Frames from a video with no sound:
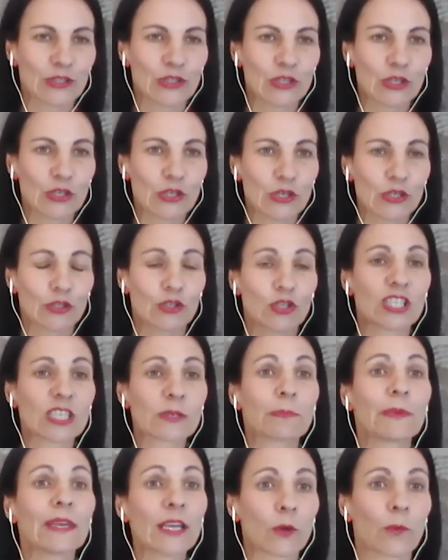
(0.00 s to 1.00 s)
to
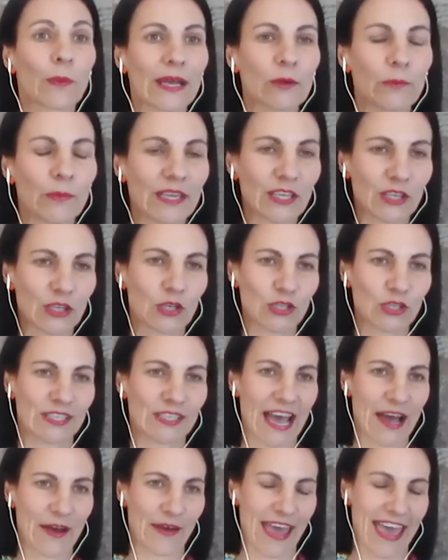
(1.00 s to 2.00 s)
speak when we use
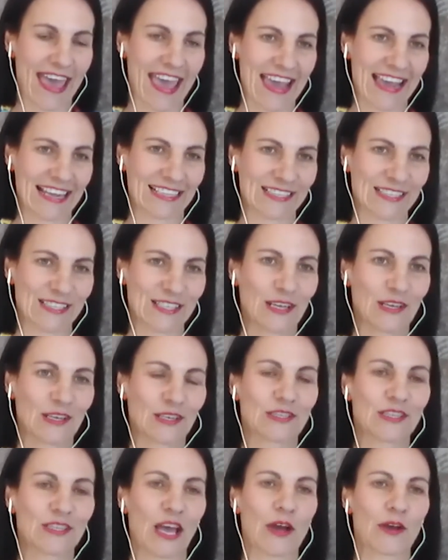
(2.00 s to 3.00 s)
our hands.
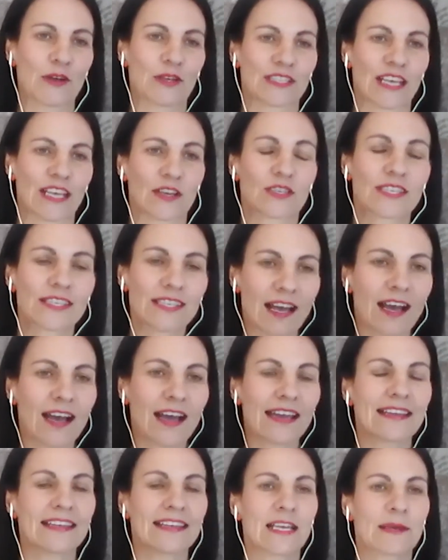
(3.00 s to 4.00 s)
So
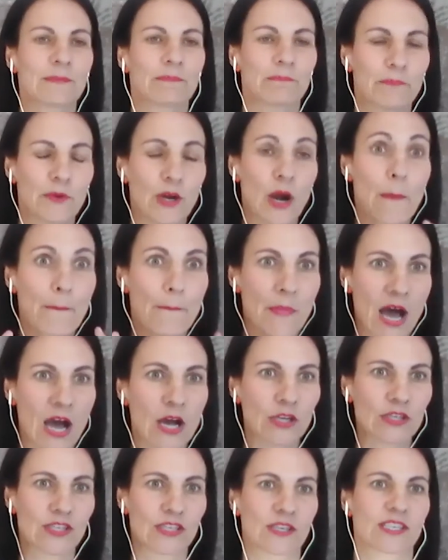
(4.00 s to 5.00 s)
signing
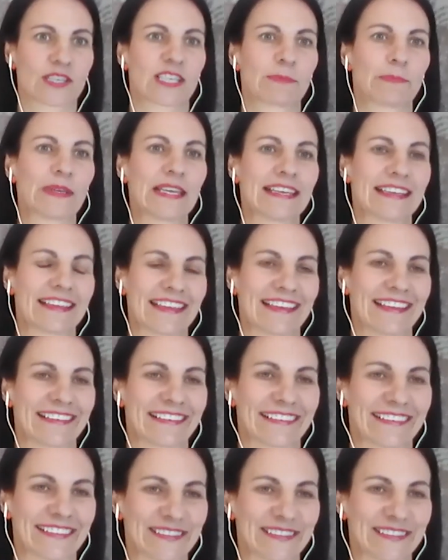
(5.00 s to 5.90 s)
promotes speaking.